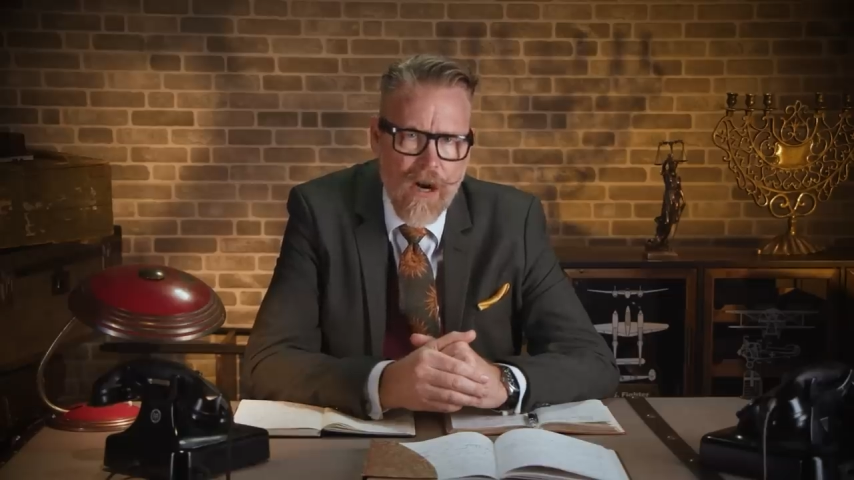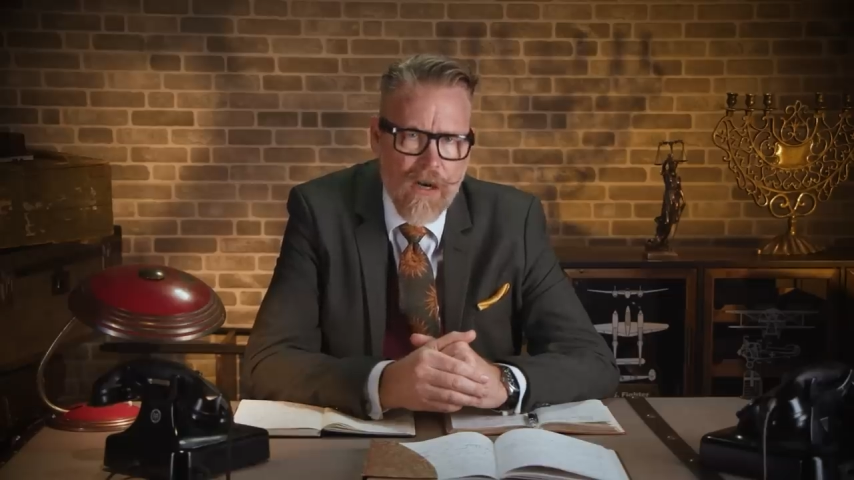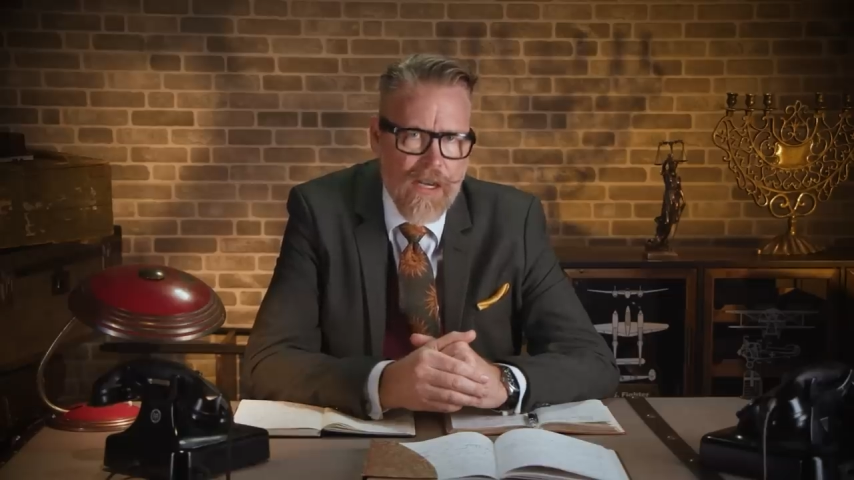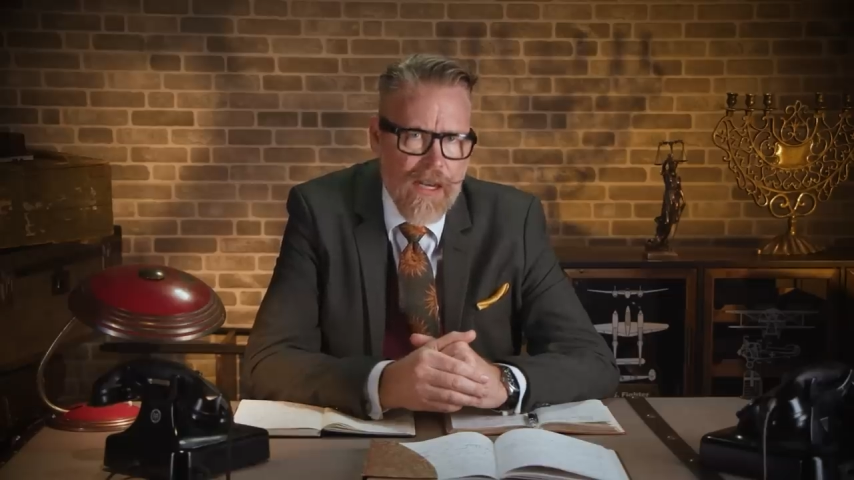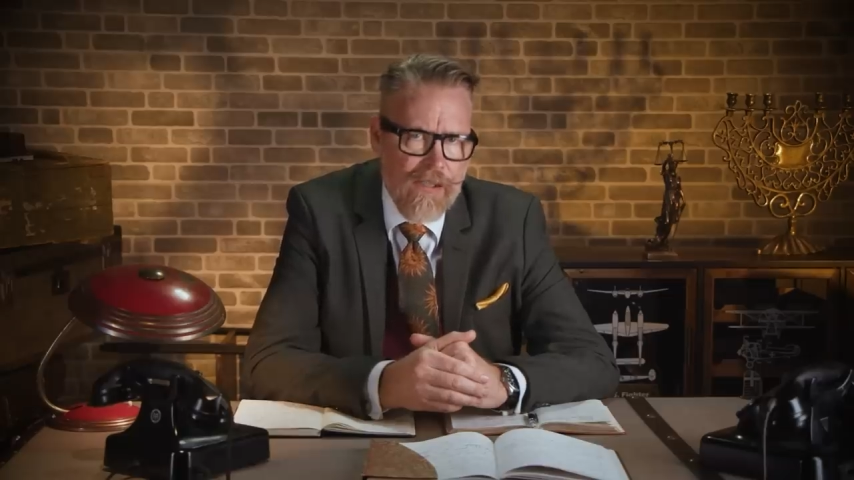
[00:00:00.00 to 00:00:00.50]

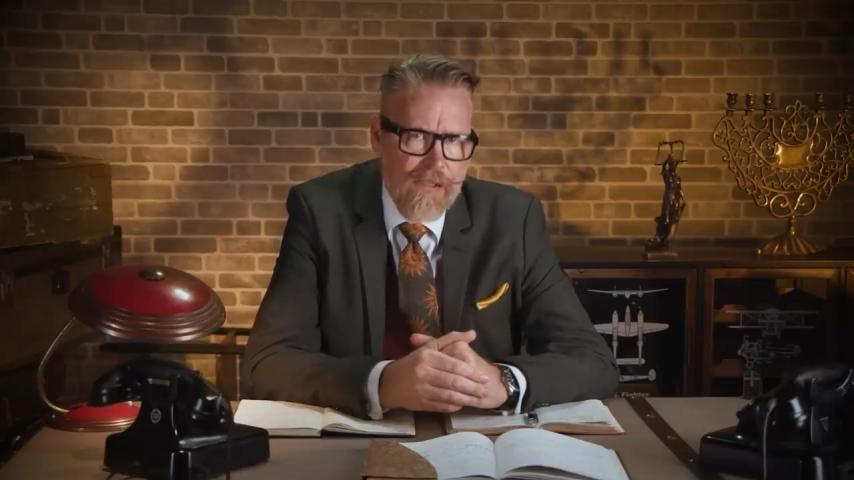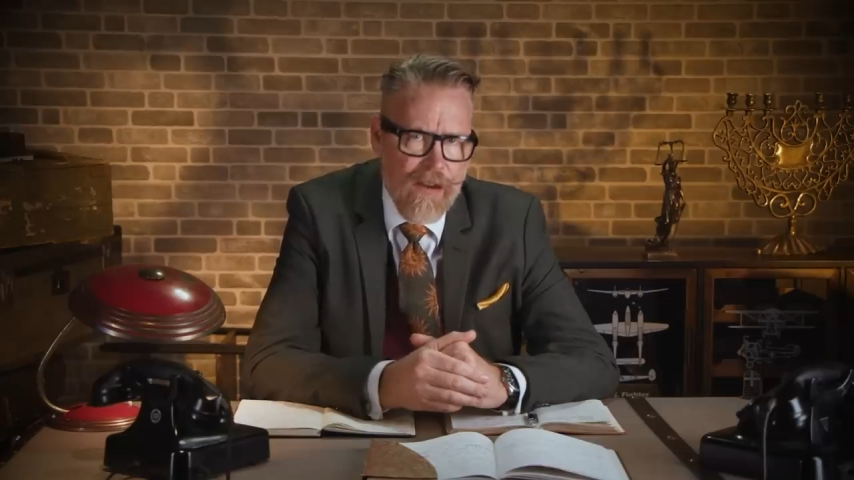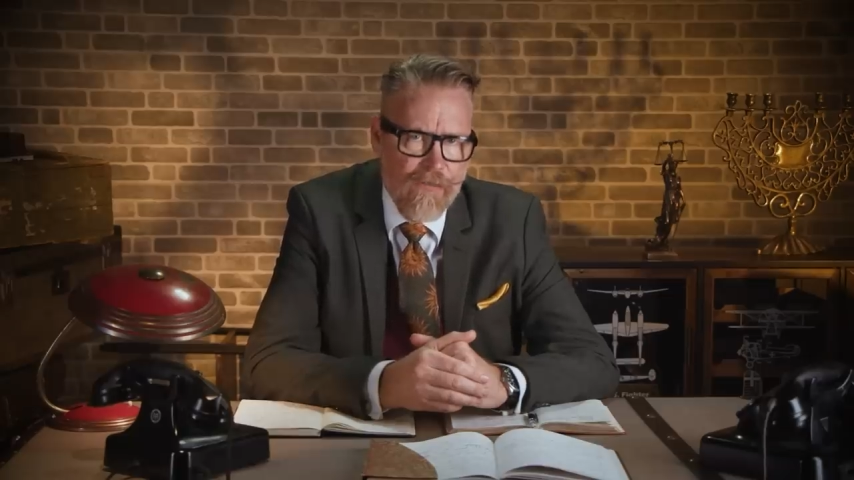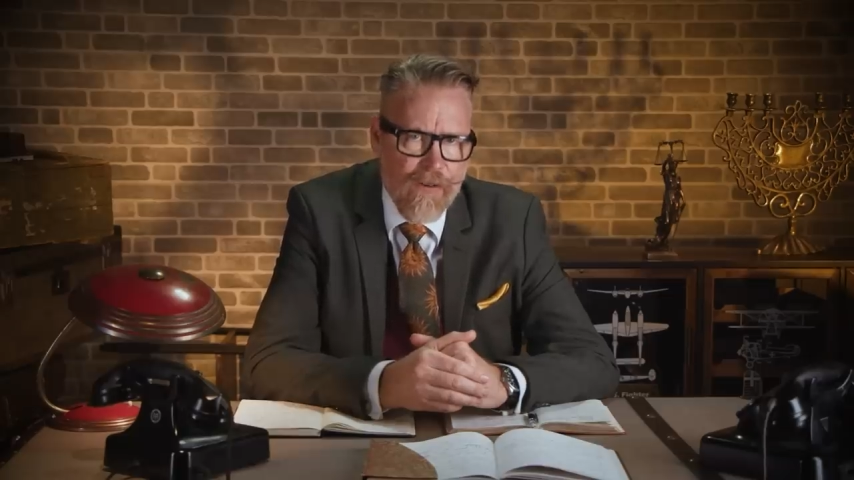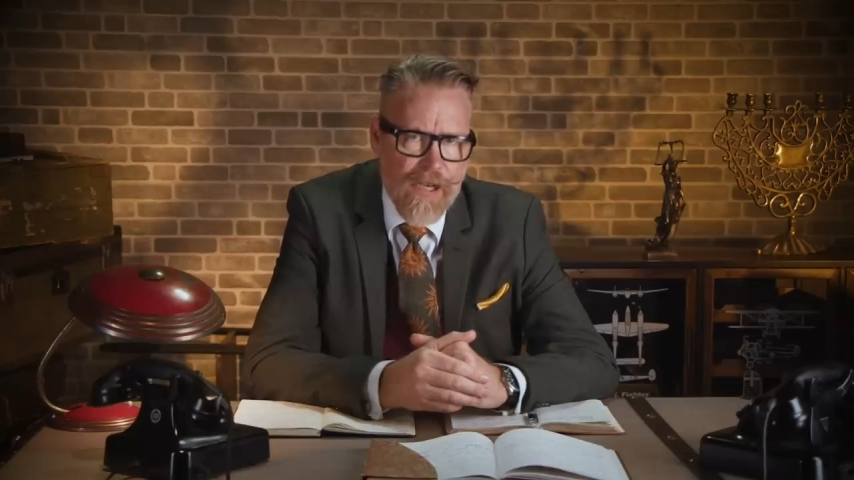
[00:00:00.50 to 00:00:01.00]
Our daily
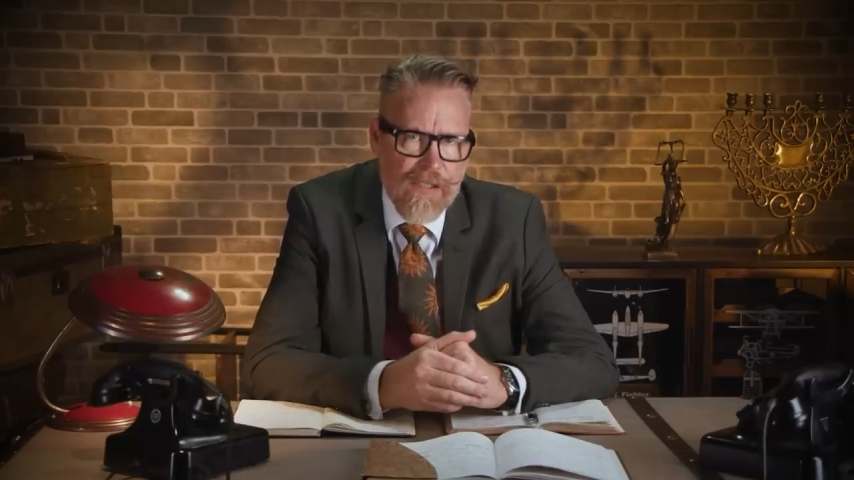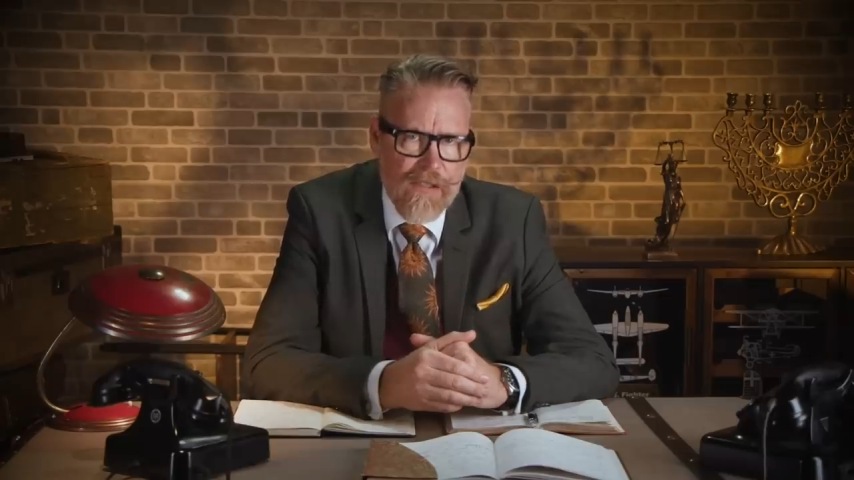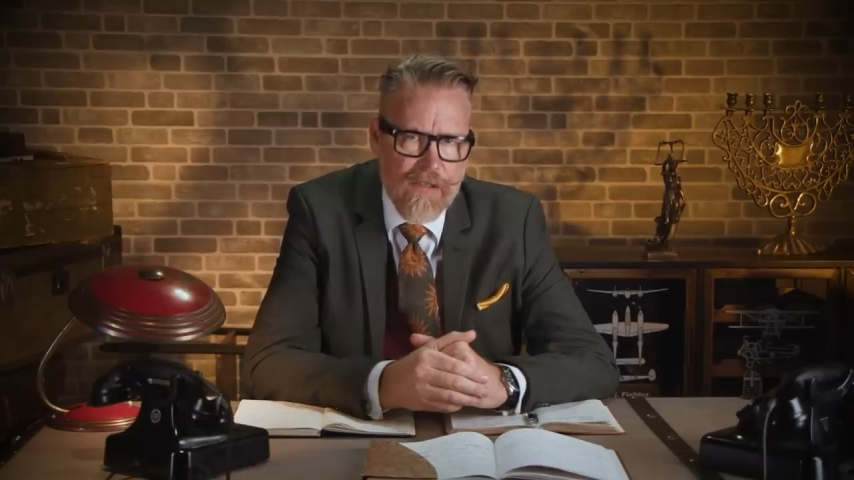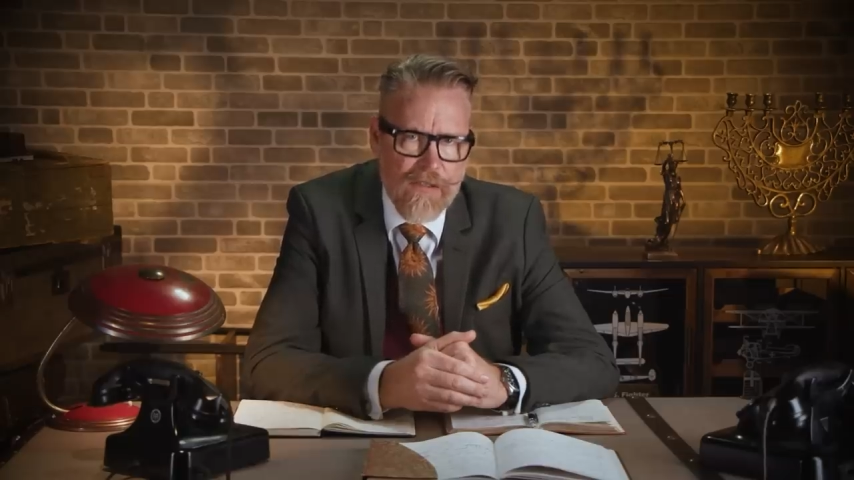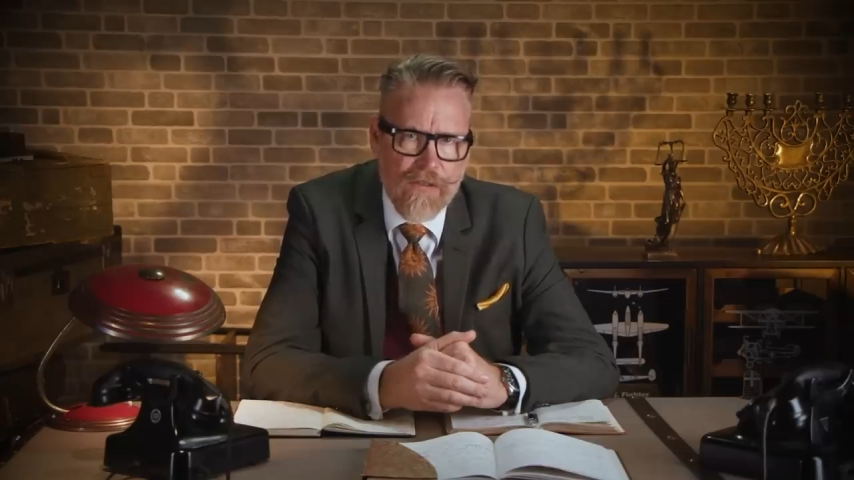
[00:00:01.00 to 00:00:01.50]

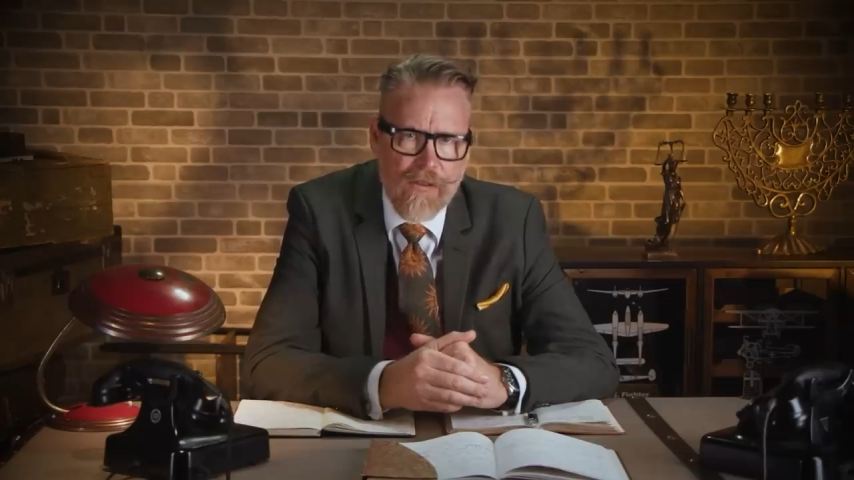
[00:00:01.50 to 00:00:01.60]
sufferings had